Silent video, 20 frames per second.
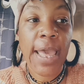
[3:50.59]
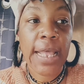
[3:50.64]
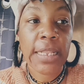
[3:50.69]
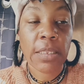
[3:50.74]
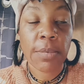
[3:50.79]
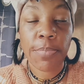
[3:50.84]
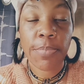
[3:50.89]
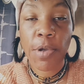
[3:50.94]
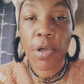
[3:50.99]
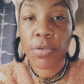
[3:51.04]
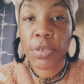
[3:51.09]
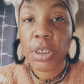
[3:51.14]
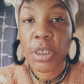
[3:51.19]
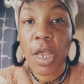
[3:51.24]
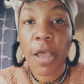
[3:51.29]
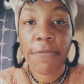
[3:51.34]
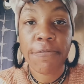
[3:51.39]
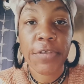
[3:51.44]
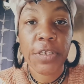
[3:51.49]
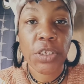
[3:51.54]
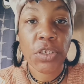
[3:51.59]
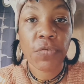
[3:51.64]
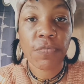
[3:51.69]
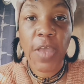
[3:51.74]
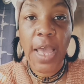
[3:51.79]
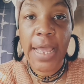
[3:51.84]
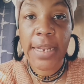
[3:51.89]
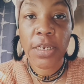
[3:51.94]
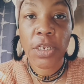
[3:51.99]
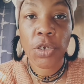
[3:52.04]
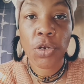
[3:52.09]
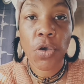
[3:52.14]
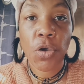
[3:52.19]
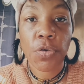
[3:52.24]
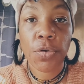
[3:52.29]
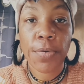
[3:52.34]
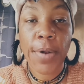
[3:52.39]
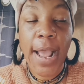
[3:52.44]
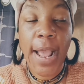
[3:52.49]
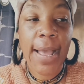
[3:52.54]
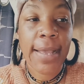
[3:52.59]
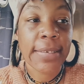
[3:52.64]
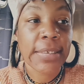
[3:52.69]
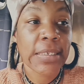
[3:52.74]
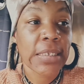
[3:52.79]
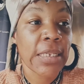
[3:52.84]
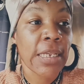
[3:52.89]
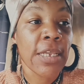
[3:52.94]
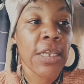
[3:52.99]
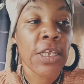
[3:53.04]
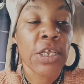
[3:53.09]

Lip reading: at the post office. You've gotten it notarized.